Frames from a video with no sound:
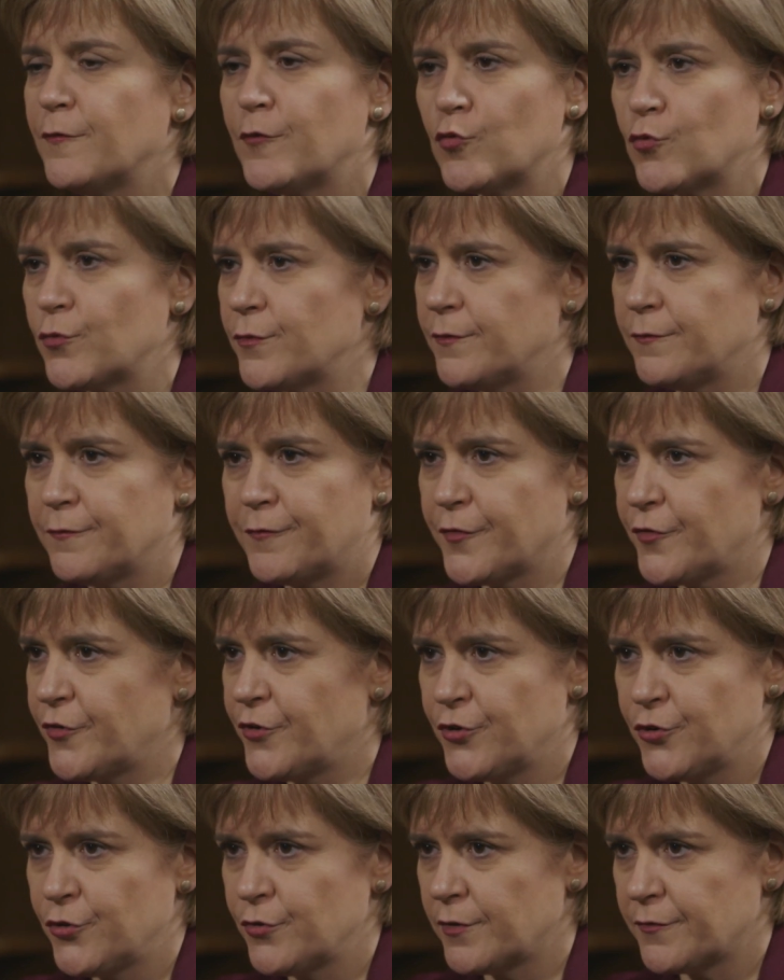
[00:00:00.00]
vote for the
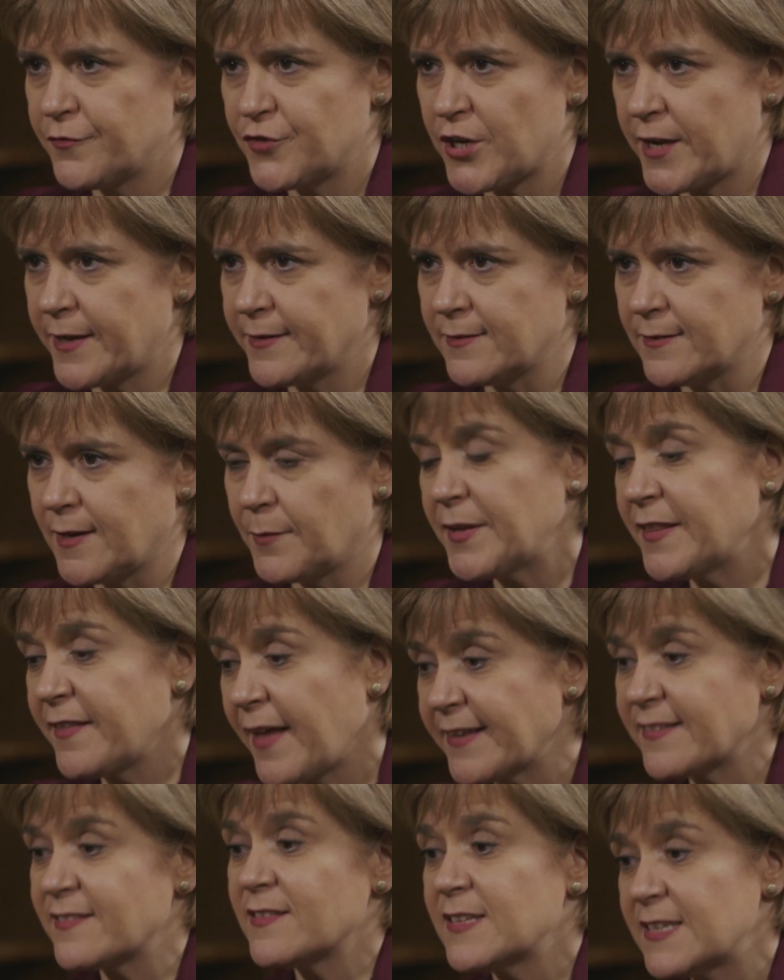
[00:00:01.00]
renewal of Trident. I mean,
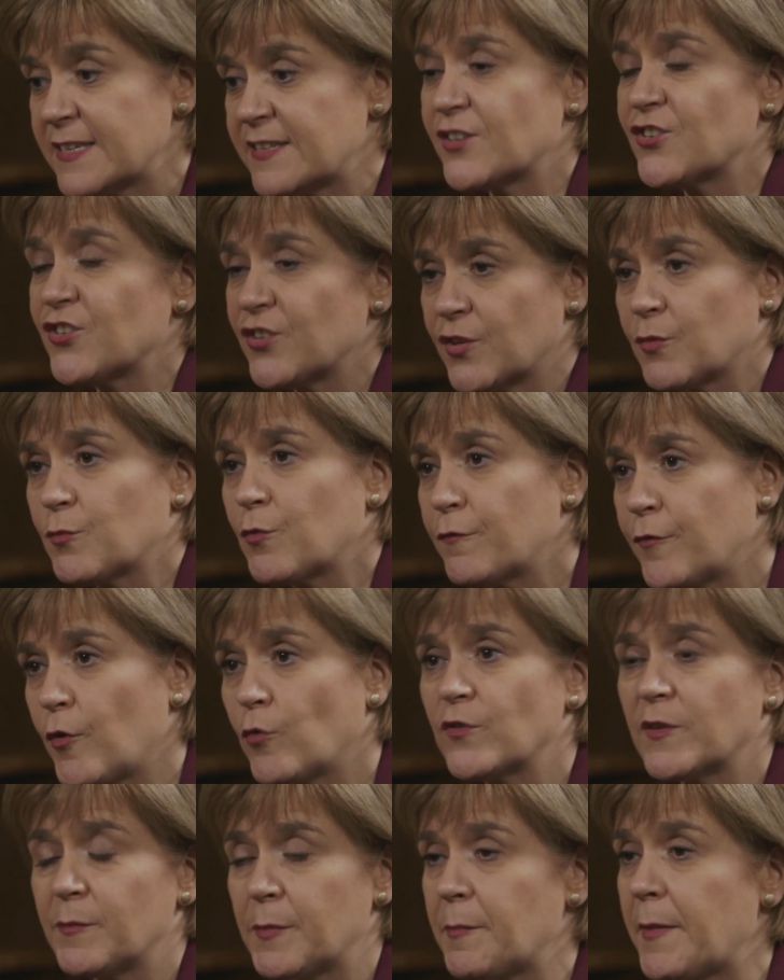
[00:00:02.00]
that's the decision that will
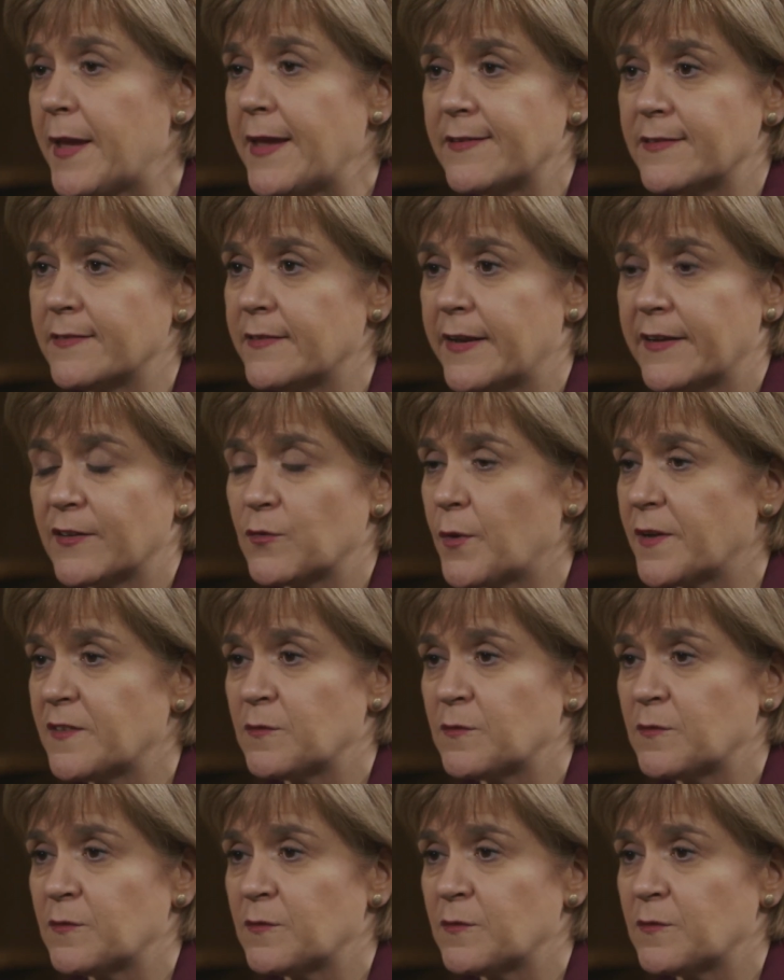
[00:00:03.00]
fall to be made in the next